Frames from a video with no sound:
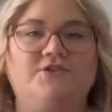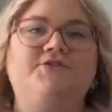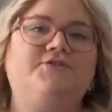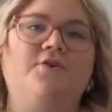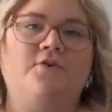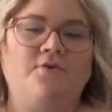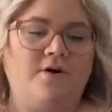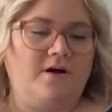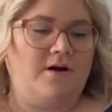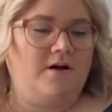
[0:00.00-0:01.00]

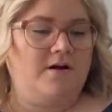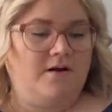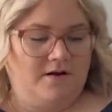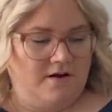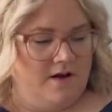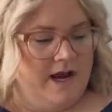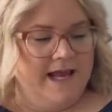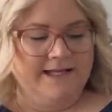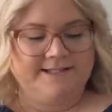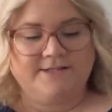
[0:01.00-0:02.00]
So I
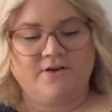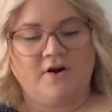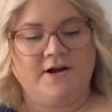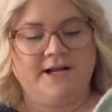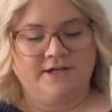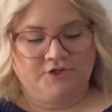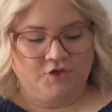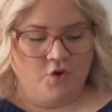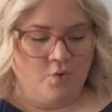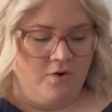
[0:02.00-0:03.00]
had started a
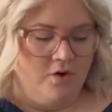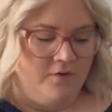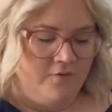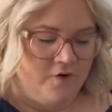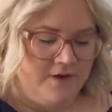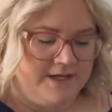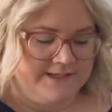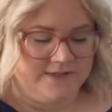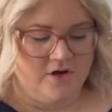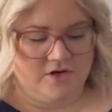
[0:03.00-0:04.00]
toe for these
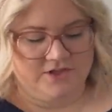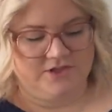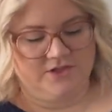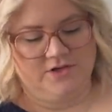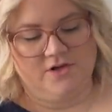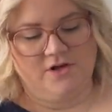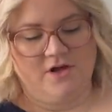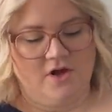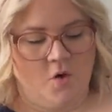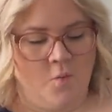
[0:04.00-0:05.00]
socks
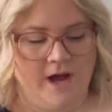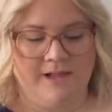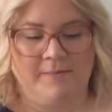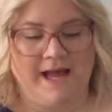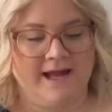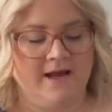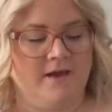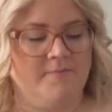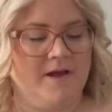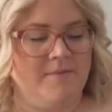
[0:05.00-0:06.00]
a while back.
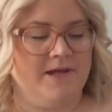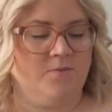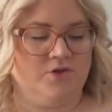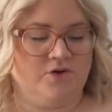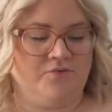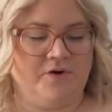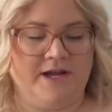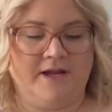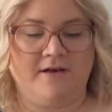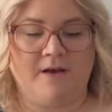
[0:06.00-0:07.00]
Maybe it was
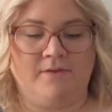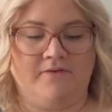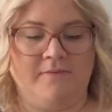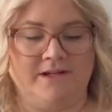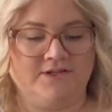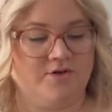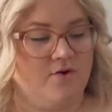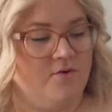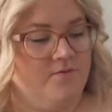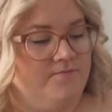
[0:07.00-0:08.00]
already a couple of months
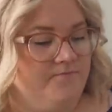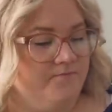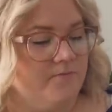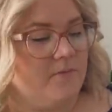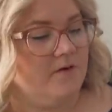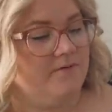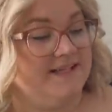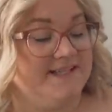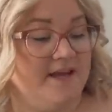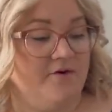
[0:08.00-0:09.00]
ago
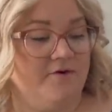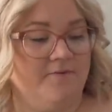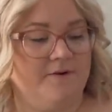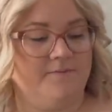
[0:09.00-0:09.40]
this year,